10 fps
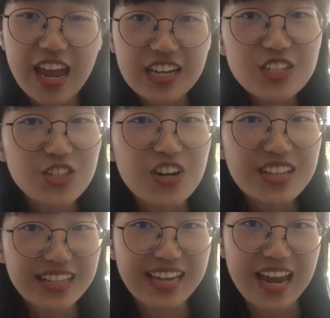Enjoy
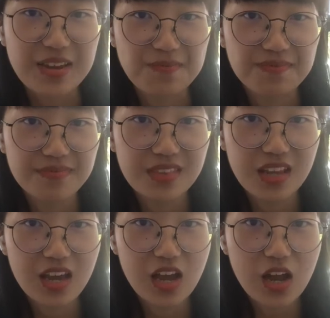the game.
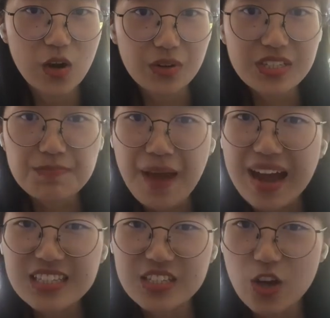
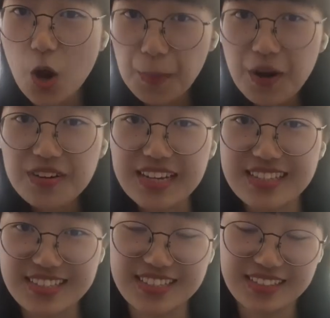Respect your
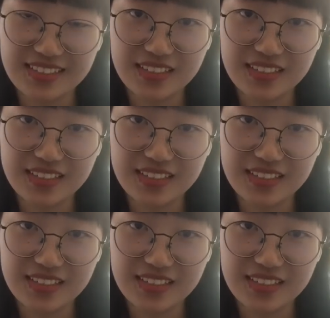opponents.